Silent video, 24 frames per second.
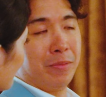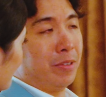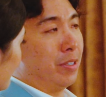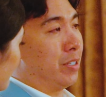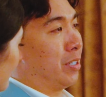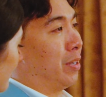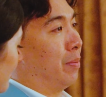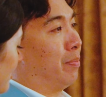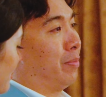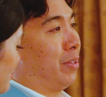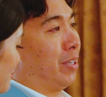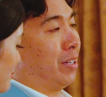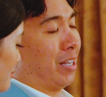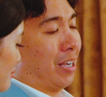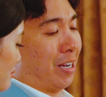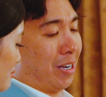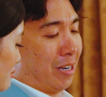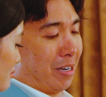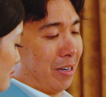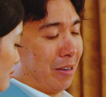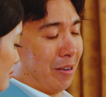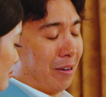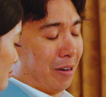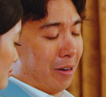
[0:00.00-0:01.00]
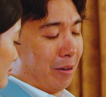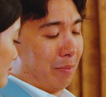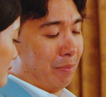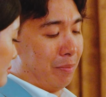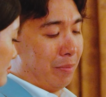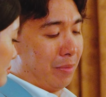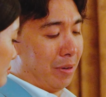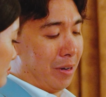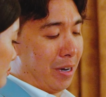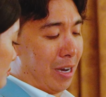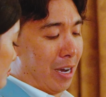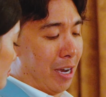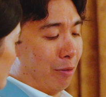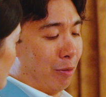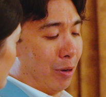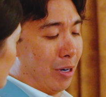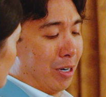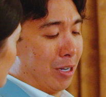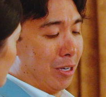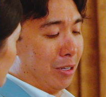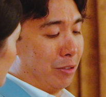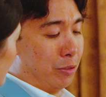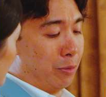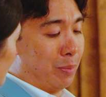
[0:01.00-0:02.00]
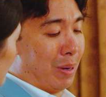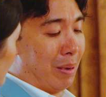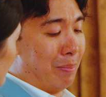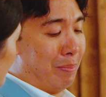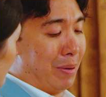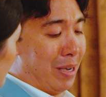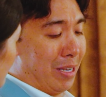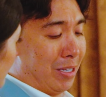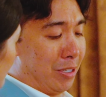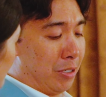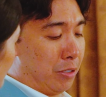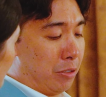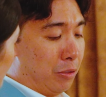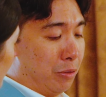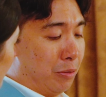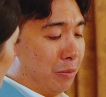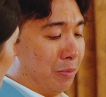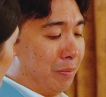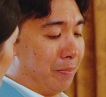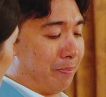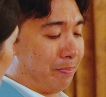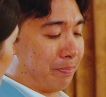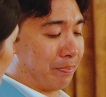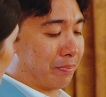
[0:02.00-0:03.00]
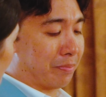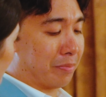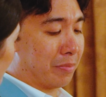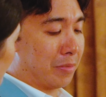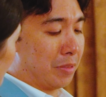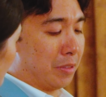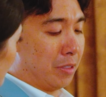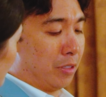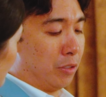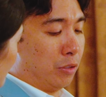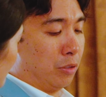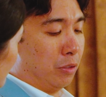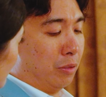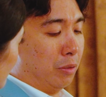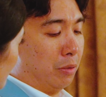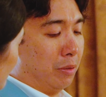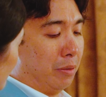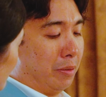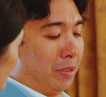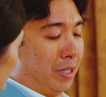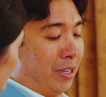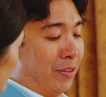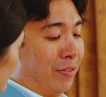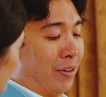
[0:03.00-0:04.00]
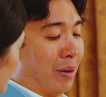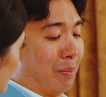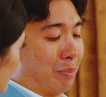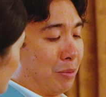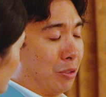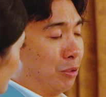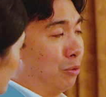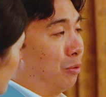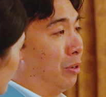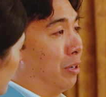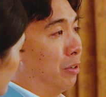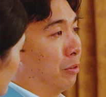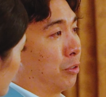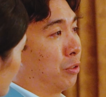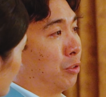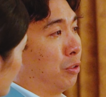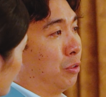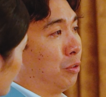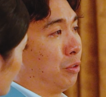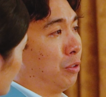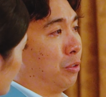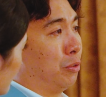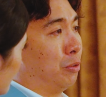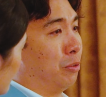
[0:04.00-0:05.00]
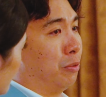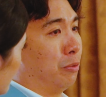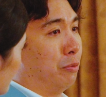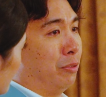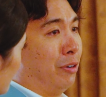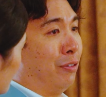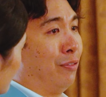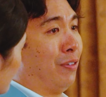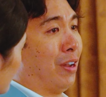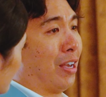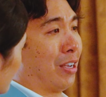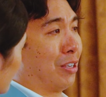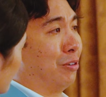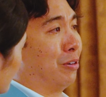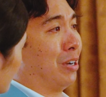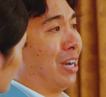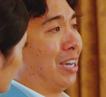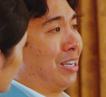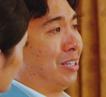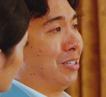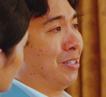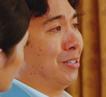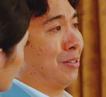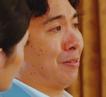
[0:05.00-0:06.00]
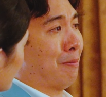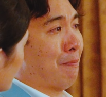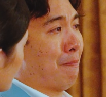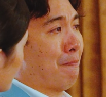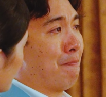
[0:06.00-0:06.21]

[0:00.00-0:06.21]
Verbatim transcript: something that um, I wanna do my best to to live up to and also to reflect you guys